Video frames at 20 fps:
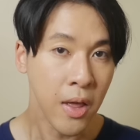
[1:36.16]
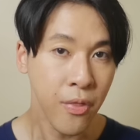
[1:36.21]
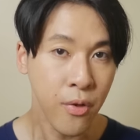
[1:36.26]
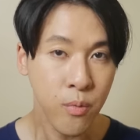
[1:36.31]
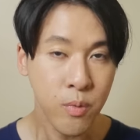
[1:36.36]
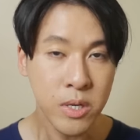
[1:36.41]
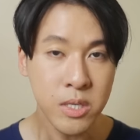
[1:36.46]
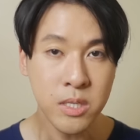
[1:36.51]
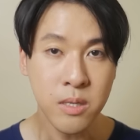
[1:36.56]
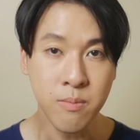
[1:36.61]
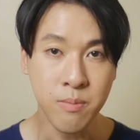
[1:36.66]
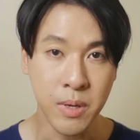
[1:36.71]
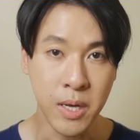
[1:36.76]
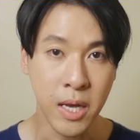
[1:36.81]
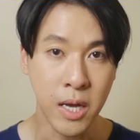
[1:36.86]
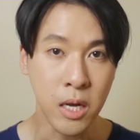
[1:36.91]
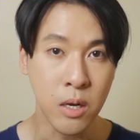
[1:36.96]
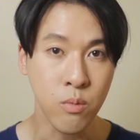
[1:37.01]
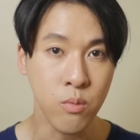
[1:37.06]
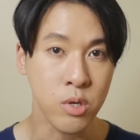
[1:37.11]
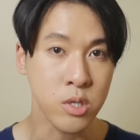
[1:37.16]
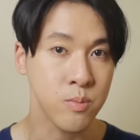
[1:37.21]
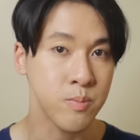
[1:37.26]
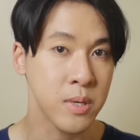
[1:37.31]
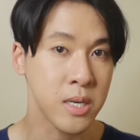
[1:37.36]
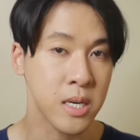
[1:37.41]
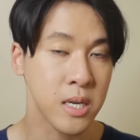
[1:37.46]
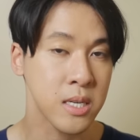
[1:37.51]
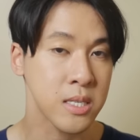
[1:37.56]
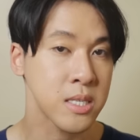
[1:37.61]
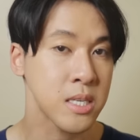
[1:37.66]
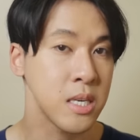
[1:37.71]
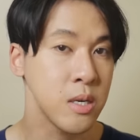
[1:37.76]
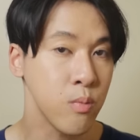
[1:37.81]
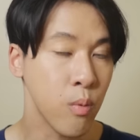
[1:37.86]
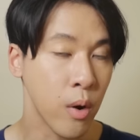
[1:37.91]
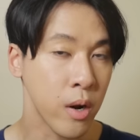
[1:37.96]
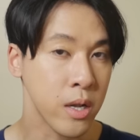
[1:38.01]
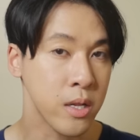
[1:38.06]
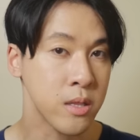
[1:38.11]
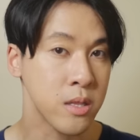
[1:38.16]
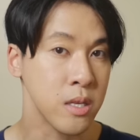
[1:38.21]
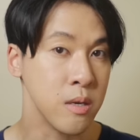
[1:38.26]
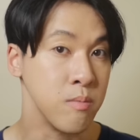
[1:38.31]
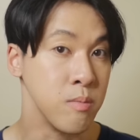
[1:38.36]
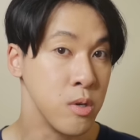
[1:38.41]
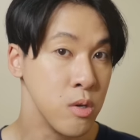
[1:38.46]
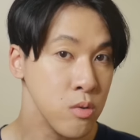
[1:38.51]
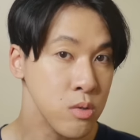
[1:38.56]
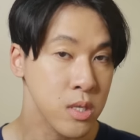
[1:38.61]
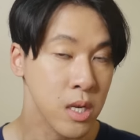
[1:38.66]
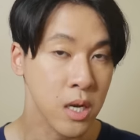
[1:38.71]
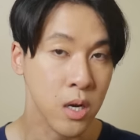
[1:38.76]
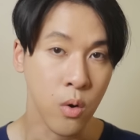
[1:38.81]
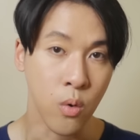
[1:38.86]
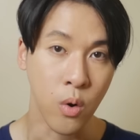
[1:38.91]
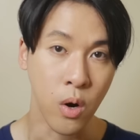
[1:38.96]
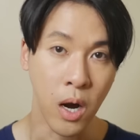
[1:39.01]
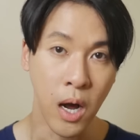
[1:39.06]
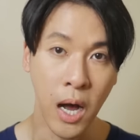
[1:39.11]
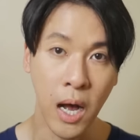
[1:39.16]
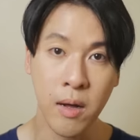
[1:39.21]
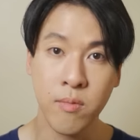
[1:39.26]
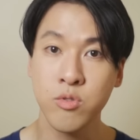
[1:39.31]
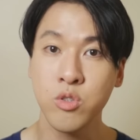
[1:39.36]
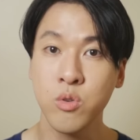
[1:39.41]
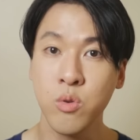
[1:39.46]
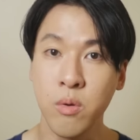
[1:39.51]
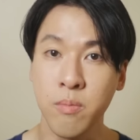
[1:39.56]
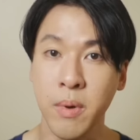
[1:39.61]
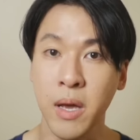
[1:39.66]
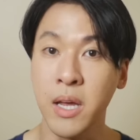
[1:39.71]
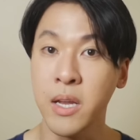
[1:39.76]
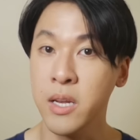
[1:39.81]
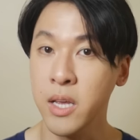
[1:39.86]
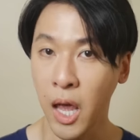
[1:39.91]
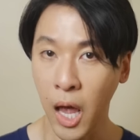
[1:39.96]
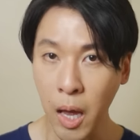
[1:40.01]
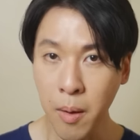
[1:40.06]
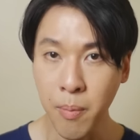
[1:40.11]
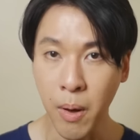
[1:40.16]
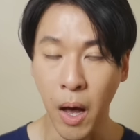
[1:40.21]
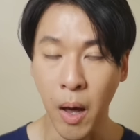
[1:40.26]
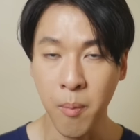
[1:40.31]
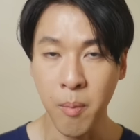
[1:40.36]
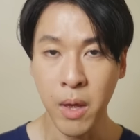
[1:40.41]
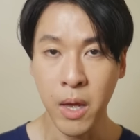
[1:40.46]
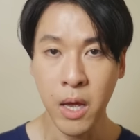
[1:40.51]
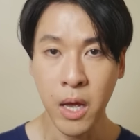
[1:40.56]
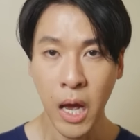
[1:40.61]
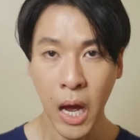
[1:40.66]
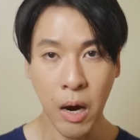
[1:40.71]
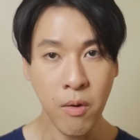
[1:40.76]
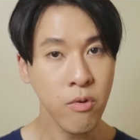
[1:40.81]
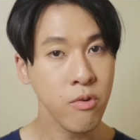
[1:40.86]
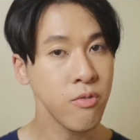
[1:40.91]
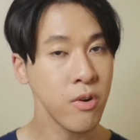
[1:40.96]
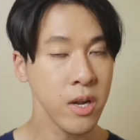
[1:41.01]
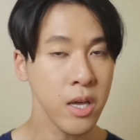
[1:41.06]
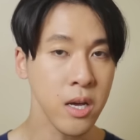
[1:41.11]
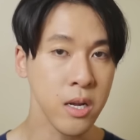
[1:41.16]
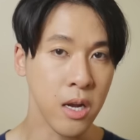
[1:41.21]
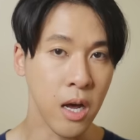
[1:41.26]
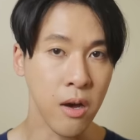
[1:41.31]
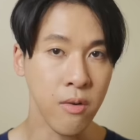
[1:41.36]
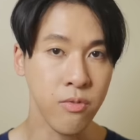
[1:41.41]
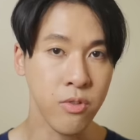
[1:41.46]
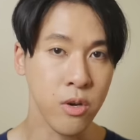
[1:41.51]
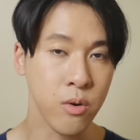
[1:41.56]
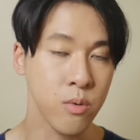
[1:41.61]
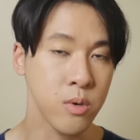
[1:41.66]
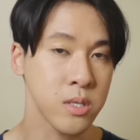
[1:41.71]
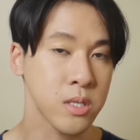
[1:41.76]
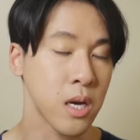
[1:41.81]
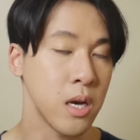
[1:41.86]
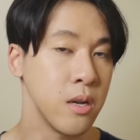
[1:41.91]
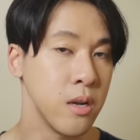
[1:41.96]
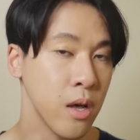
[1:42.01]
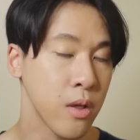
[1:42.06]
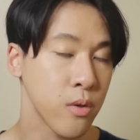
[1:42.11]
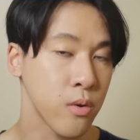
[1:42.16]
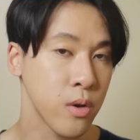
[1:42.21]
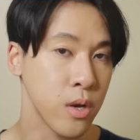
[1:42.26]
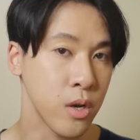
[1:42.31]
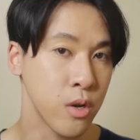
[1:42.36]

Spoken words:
and the reason being was because he wanted the music or HYBE to remain K-pop. However, funny enough, there was another